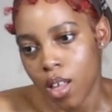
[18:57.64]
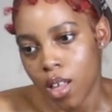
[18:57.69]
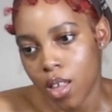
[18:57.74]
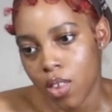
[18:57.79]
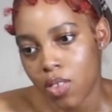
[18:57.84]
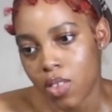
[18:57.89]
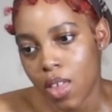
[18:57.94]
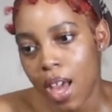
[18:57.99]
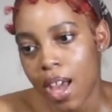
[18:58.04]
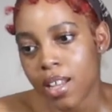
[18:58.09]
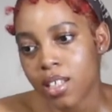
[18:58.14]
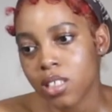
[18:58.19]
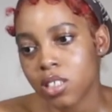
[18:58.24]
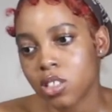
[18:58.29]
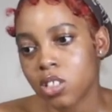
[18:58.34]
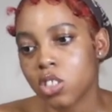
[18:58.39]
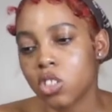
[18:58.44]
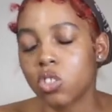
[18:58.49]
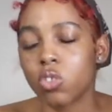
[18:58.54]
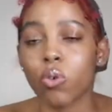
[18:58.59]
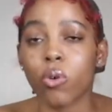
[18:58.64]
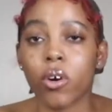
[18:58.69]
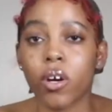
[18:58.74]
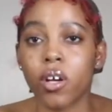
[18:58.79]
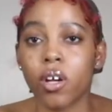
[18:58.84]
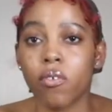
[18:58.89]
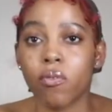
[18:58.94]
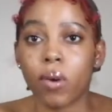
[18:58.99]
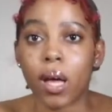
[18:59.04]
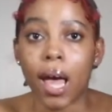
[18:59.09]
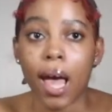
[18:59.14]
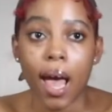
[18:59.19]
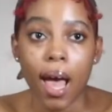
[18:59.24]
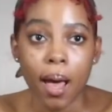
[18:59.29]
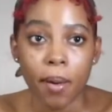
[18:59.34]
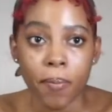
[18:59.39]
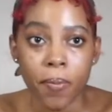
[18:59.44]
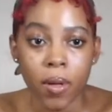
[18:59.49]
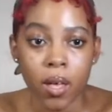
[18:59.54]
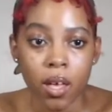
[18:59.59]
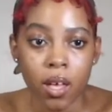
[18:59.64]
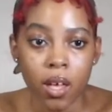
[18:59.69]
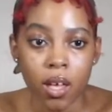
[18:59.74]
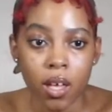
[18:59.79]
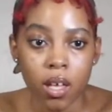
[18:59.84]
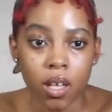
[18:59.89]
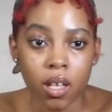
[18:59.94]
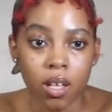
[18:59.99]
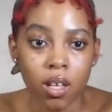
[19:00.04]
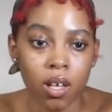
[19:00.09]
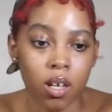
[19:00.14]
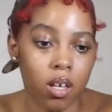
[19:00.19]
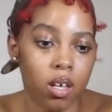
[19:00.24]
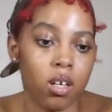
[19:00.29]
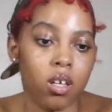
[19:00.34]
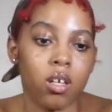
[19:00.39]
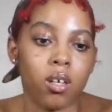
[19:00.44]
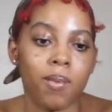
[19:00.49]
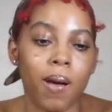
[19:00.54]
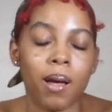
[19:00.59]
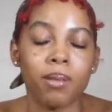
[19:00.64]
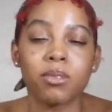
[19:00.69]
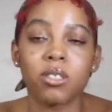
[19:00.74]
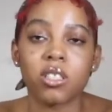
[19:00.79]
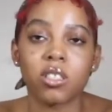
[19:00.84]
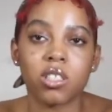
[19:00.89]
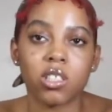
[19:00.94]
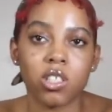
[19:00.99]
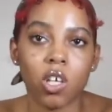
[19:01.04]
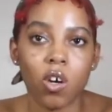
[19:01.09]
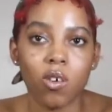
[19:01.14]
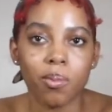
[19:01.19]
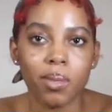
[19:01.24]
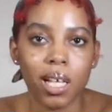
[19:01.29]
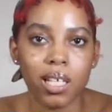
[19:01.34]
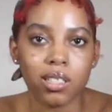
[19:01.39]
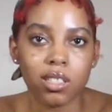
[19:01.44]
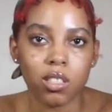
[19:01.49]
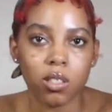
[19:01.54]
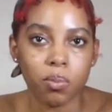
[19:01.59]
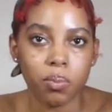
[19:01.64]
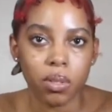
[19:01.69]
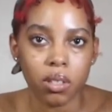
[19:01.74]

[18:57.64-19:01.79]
that is the story of what happened. I'm just so blessed to be